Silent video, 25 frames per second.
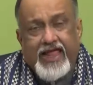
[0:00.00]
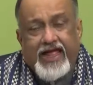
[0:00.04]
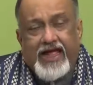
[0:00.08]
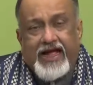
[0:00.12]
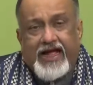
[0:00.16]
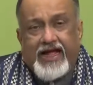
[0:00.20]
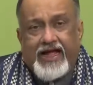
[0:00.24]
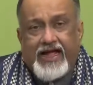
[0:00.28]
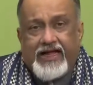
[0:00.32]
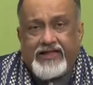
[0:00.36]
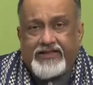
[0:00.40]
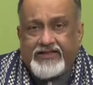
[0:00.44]

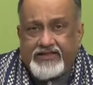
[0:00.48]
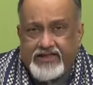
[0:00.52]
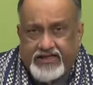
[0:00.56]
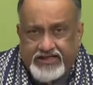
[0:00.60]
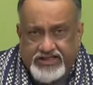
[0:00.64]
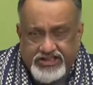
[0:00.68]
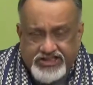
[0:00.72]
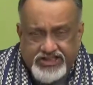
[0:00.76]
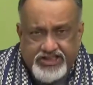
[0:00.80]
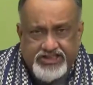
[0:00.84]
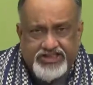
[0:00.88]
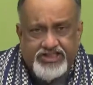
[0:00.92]
The
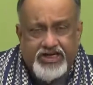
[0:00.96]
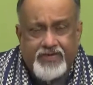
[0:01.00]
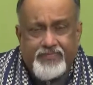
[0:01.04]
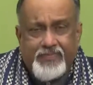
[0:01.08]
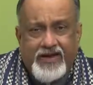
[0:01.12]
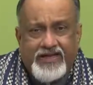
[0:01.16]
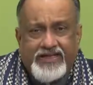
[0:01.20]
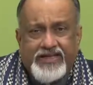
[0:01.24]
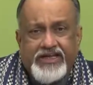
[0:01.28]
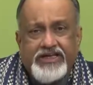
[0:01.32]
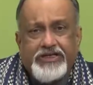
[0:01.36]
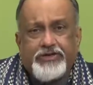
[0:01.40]
decision
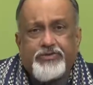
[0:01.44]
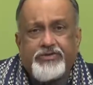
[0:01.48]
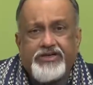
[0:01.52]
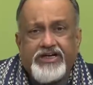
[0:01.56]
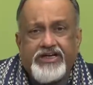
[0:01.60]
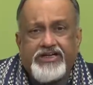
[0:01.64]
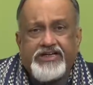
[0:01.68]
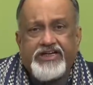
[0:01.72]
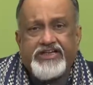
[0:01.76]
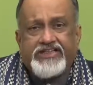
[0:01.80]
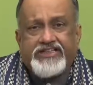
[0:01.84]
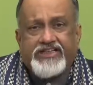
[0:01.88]
making
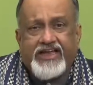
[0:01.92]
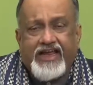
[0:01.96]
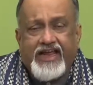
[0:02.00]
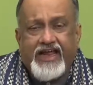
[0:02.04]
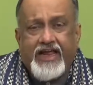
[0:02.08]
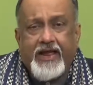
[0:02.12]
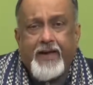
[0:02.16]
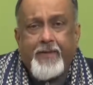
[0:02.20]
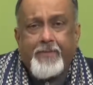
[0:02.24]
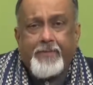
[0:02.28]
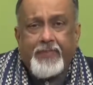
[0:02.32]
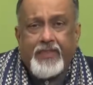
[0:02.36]
unit is
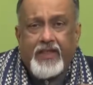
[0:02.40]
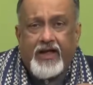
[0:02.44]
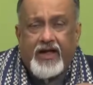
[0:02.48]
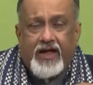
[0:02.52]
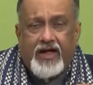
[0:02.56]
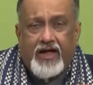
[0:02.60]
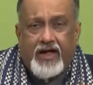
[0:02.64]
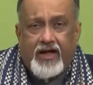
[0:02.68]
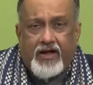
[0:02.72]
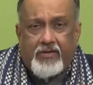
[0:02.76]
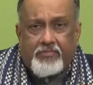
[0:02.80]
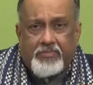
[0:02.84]
a
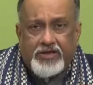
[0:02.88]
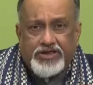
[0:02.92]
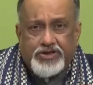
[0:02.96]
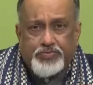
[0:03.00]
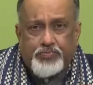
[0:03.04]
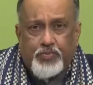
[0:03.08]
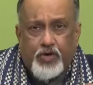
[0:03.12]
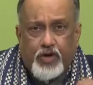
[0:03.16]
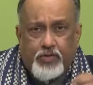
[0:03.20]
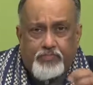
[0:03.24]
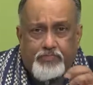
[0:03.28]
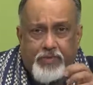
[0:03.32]
much
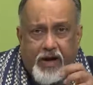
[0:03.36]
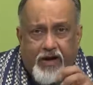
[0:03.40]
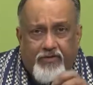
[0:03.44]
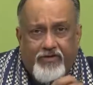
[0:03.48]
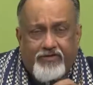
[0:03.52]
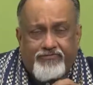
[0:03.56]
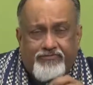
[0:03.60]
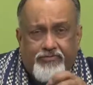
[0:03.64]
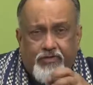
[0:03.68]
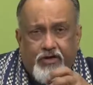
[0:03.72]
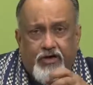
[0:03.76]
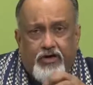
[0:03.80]
more
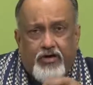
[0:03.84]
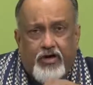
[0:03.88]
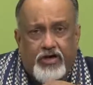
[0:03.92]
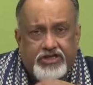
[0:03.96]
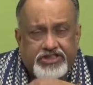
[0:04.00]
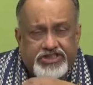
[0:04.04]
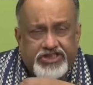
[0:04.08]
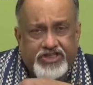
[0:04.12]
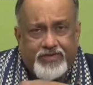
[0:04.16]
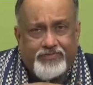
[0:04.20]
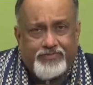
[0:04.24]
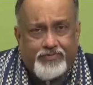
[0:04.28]
powerful
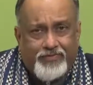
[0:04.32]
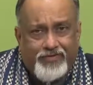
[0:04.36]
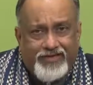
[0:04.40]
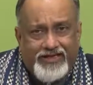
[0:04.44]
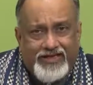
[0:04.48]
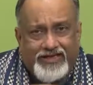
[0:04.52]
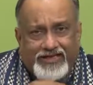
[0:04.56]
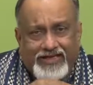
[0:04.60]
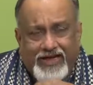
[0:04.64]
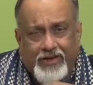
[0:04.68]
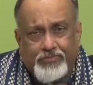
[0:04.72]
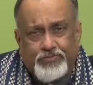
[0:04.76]
concept when
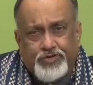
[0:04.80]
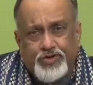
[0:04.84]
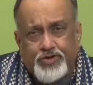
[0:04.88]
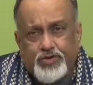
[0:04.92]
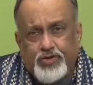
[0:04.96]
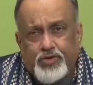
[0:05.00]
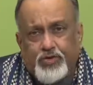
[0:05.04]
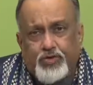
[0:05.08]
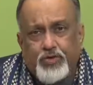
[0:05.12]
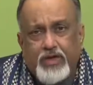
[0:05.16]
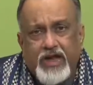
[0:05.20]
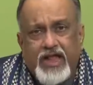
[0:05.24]
it comes
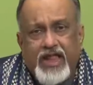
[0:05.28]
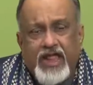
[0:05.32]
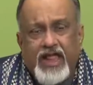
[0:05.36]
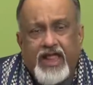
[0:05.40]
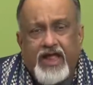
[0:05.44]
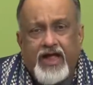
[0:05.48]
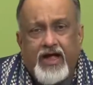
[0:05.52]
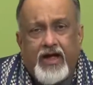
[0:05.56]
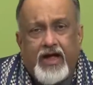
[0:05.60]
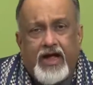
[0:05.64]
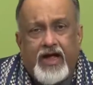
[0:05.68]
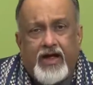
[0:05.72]
to
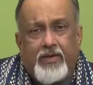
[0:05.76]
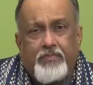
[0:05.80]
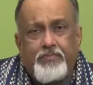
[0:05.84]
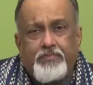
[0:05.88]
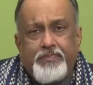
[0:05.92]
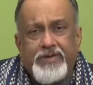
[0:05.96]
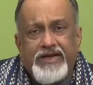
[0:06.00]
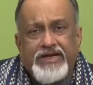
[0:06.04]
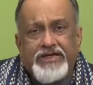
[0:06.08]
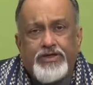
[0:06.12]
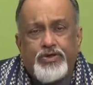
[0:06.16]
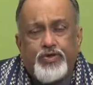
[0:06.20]

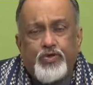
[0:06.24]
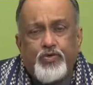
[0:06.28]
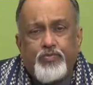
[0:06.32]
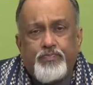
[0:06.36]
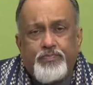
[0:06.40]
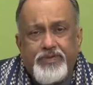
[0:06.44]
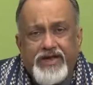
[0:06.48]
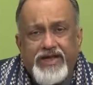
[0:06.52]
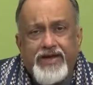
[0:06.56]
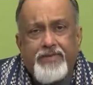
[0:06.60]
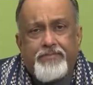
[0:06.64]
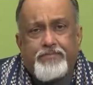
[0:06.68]

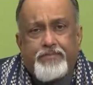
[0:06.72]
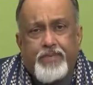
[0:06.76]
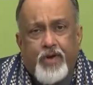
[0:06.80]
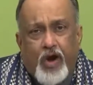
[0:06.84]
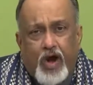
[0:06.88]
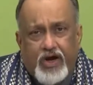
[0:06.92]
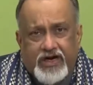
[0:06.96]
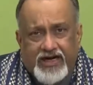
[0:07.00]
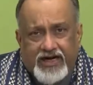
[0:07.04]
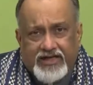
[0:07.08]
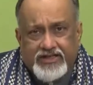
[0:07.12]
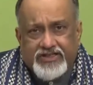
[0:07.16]
B2B
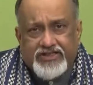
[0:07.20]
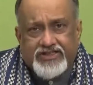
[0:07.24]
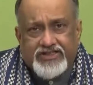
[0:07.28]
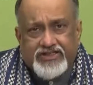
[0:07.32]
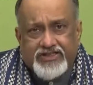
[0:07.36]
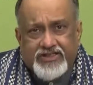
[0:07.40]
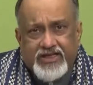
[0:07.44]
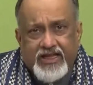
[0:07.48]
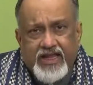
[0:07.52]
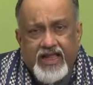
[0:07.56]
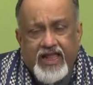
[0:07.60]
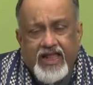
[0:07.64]

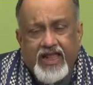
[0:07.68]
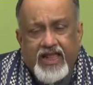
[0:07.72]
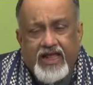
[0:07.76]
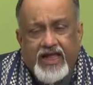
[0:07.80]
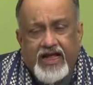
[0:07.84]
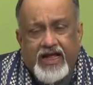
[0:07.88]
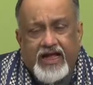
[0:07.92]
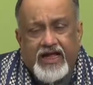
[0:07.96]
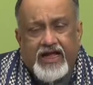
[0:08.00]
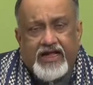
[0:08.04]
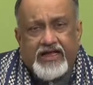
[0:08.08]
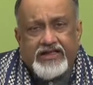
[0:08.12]
products.
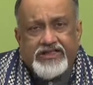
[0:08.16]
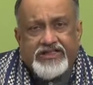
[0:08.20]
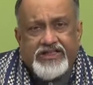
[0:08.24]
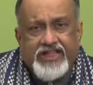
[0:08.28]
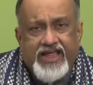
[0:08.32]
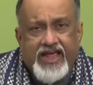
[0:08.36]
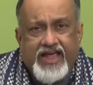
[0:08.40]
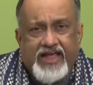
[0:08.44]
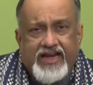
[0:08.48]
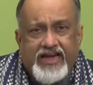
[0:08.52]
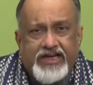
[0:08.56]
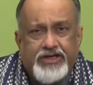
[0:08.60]

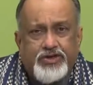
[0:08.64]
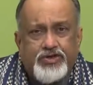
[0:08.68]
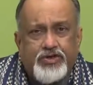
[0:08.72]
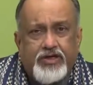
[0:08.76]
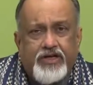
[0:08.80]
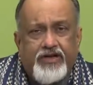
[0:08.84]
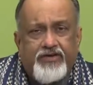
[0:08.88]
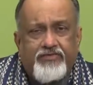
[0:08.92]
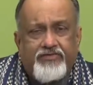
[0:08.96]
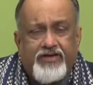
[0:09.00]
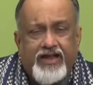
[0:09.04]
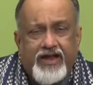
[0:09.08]
There
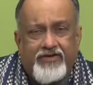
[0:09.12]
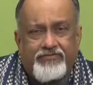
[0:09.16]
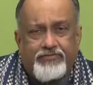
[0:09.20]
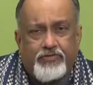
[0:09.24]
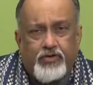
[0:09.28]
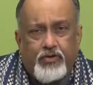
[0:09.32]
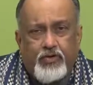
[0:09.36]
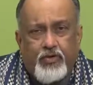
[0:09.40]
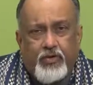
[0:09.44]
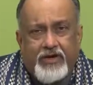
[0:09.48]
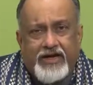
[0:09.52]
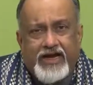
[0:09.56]
actually we have
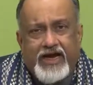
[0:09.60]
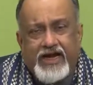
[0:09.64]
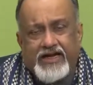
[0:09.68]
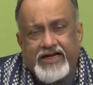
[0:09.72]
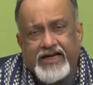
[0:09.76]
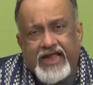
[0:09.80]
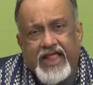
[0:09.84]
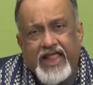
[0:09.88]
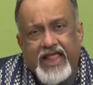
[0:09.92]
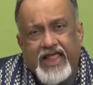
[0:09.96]
to look at